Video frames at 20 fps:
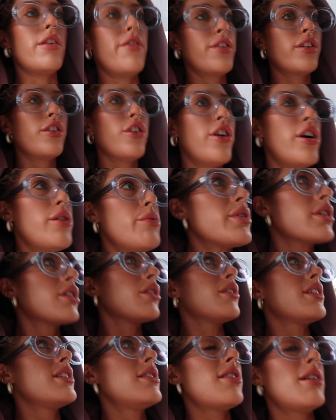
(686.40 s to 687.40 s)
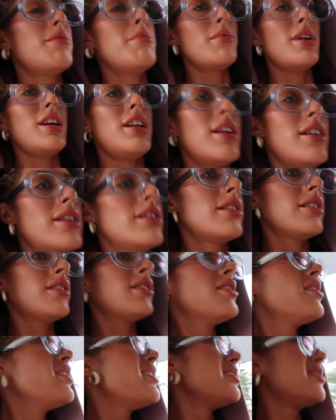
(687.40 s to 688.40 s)
for now, we're going to a meeting
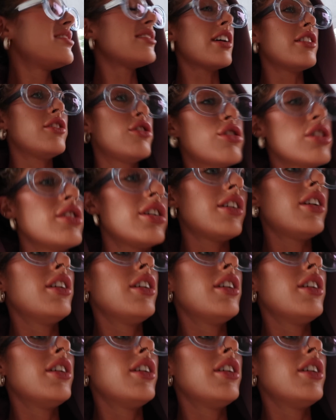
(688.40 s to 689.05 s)
in Central.